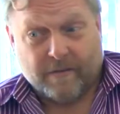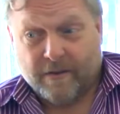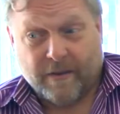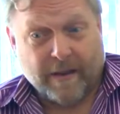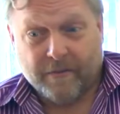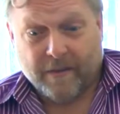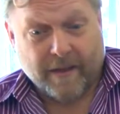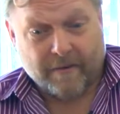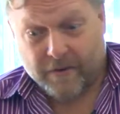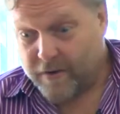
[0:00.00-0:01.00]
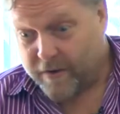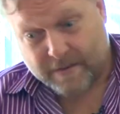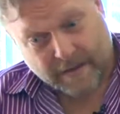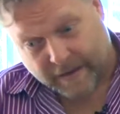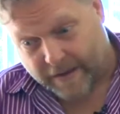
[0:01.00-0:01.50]
Because after that retreat,
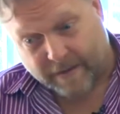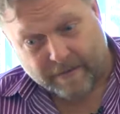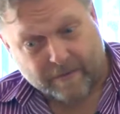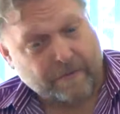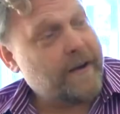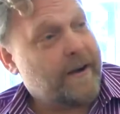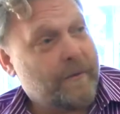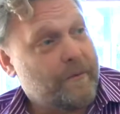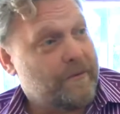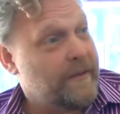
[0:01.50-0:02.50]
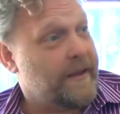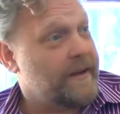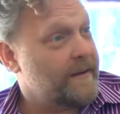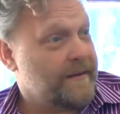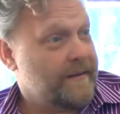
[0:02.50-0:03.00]
it's like, yeah, the fire was
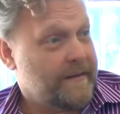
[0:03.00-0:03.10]
lit. Lit.